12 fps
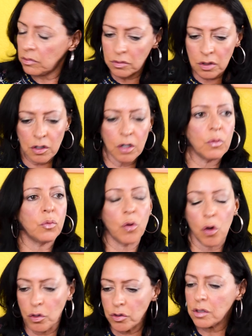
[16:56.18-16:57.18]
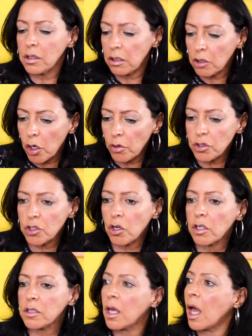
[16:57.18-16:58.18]
you know, roles, little
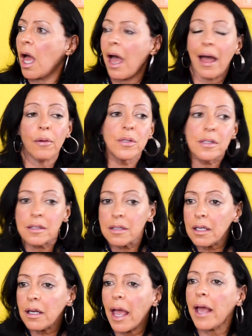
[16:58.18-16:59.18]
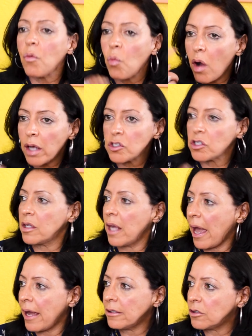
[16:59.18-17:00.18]
co-stars. I would sit and watch the
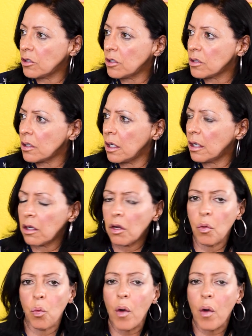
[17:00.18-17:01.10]
actors and go,